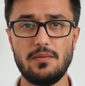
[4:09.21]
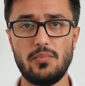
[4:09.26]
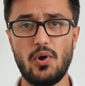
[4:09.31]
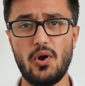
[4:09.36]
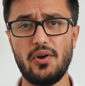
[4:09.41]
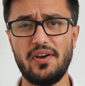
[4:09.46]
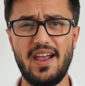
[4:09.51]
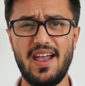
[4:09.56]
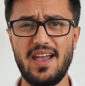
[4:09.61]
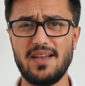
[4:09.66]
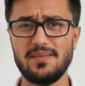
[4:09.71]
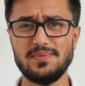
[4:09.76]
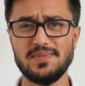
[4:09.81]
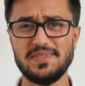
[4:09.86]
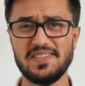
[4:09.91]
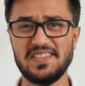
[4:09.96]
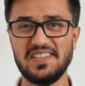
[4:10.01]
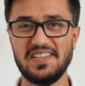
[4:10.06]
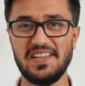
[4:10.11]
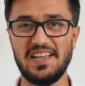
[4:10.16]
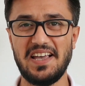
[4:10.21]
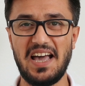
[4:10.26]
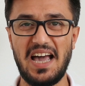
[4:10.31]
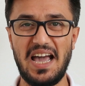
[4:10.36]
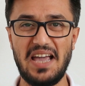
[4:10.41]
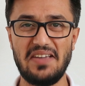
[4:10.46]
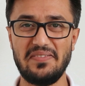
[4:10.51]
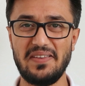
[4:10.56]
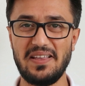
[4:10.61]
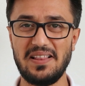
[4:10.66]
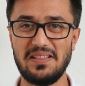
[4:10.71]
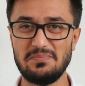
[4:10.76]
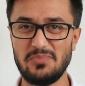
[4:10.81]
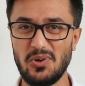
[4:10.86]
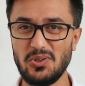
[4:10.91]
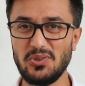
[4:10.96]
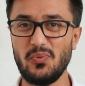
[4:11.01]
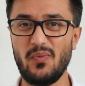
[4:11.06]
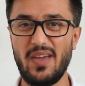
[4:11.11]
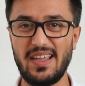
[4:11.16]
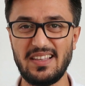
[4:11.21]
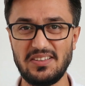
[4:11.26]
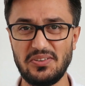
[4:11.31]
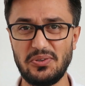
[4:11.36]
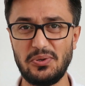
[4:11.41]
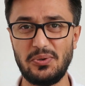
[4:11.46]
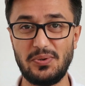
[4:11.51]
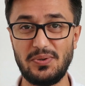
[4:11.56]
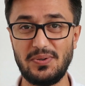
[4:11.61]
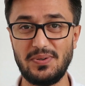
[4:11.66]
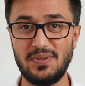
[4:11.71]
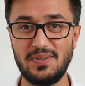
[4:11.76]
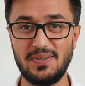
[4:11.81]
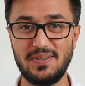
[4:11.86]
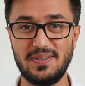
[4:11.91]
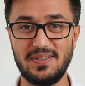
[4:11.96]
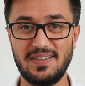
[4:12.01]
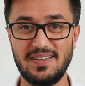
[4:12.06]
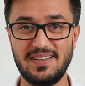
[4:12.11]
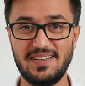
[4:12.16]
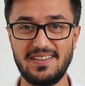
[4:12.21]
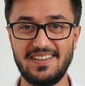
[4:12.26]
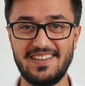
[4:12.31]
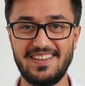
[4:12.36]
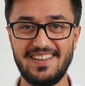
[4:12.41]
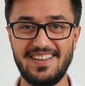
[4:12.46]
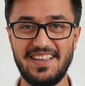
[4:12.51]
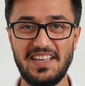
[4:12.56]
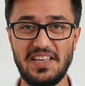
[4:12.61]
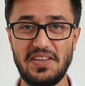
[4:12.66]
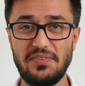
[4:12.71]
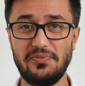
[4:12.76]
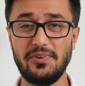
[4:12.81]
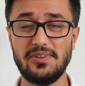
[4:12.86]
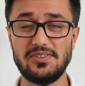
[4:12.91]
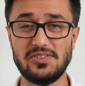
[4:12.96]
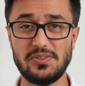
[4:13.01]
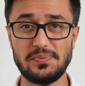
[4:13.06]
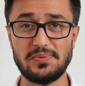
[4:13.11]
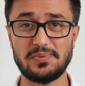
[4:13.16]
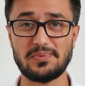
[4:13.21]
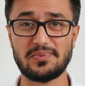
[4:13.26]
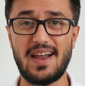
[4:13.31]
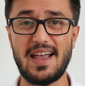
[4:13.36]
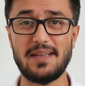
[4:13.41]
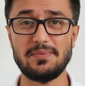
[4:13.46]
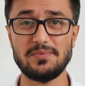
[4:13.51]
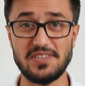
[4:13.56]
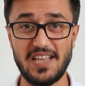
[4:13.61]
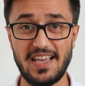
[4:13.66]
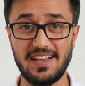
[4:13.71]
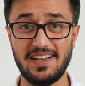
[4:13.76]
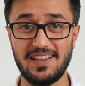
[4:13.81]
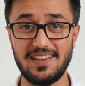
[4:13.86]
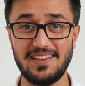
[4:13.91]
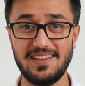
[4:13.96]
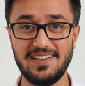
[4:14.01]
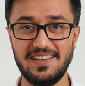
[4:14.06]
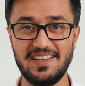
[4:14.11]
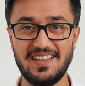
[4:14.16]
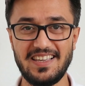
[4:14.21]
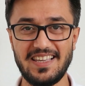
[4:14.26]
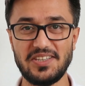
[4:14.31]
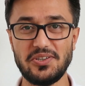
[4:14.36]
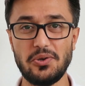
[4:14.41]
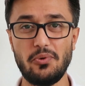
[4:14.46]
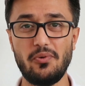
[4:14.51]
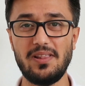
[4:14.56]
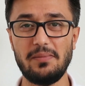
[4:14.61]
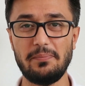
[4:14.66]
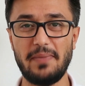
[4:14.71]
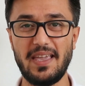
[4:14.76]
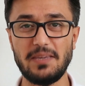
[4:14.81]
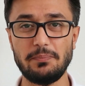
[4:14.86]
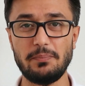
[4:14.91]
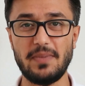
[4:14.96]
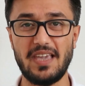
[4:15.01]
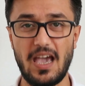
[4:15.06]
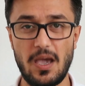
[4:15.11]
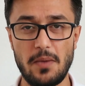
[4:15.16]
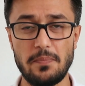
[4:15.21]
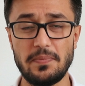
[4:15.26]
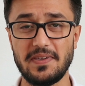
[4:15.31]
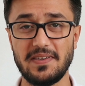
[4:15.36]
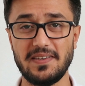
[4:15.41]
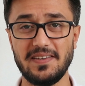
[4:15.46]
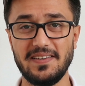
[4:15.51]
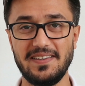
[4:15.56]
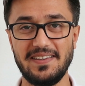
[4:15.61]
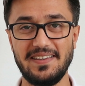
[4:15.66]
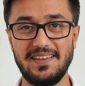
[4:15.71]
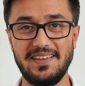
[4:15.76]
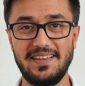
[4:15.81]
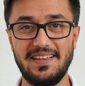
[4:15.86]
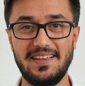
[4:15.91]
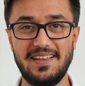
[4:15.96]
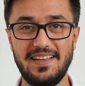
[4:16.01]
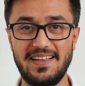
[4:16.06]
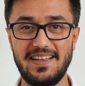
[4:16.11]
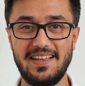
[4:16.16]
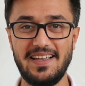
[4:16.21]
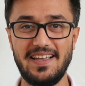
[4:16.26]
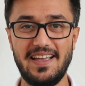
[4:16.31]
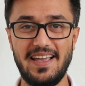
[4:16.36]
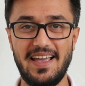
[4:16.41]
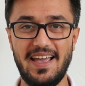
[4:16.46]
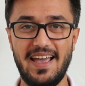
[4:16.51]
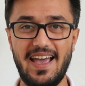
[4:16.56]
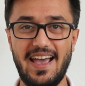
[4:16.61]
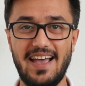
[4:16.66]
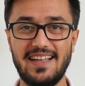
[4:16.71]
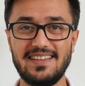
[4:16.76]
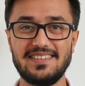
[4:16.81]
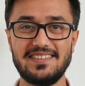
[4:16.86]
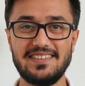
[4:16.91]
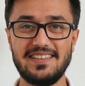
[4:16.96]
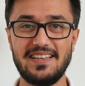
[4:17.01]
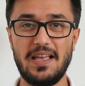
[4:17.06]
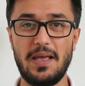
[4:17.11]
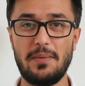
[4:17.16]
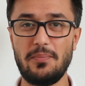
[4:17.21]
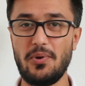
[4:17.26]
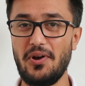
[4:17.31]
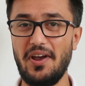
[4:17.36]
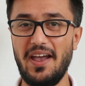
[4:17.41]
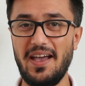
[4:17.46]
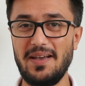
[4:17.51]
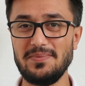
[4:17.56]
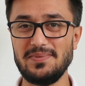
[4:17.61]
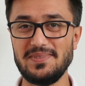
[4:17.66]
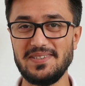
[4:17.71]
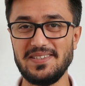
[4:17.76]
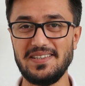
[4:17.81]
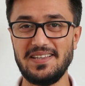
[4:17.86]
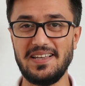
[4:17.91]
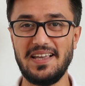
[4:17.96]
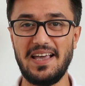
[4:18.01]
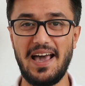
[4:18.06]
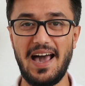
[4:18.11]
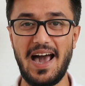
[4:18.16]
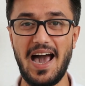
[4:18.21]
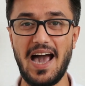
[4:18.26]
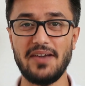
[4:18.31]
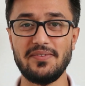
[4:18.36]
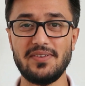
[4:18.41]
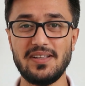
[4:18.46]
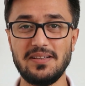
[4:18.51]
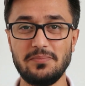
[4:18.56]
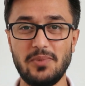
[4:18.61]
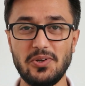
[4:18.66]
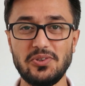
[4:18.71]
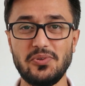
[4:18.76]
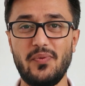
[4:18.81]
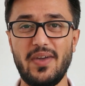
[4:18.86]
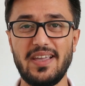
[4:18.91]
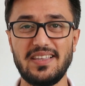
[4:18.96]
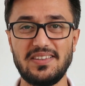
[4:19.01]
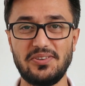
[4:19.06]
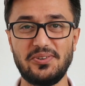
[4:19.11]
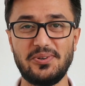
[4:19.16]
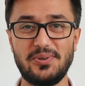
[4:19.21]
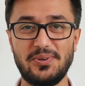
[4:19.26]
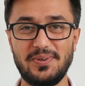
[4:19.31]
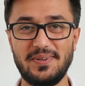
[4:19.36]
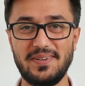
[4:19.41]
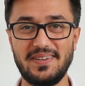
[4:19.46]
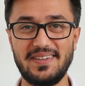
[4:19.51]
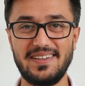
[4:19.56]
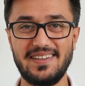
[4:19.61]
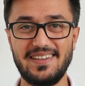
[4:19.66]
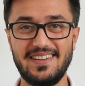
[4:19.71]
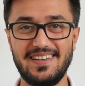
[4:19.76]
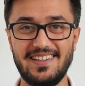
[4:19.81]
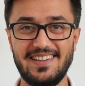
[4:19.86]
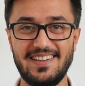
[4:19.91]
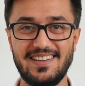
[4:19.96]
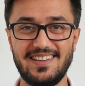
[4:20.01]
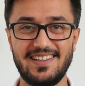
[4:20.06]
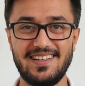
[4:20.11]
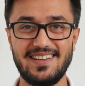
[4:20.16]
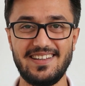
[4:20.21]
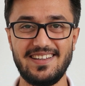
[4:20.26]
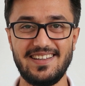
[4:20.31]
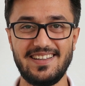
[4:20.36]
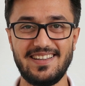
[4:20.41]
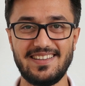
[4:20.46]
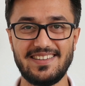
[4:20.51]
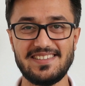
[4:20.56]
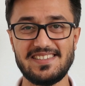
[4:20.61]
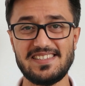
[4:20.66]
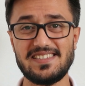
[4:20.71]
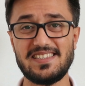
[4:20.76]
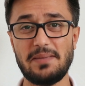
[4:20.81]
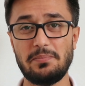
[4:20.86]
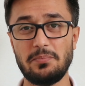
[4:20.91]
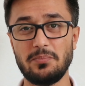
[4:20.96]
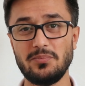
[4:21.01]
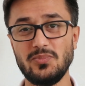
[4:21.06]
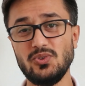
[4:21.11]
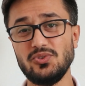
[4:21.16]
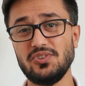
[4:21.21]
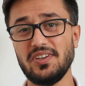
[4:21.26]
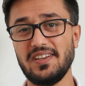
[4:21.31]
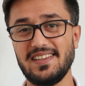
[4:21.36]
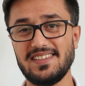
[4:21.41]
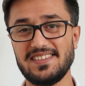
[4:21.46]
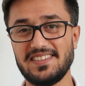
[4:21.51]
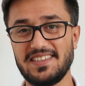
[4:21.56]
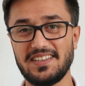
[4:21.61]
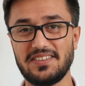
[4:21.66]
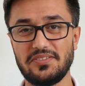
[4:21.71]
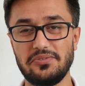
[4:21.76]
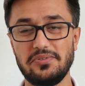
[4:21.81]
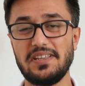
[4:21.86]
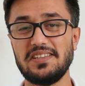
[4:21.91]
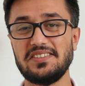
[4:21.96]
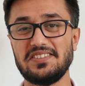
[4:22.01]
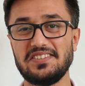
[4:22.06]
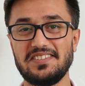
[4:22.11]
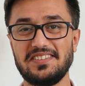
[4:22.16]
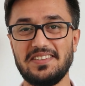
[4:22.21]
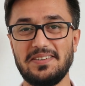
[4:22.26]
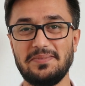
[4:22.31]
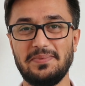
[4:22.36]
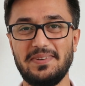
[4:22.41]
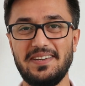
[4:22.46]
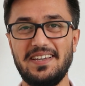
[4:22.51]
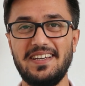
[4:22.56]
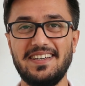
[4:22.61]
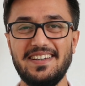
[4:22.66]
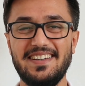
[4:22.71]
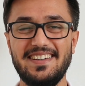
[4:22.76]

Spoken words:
Perhaps I will motivate you. If you subscribe channel, you will make me happy. And perhaps I will motivate you. This is a mutualistic relationship.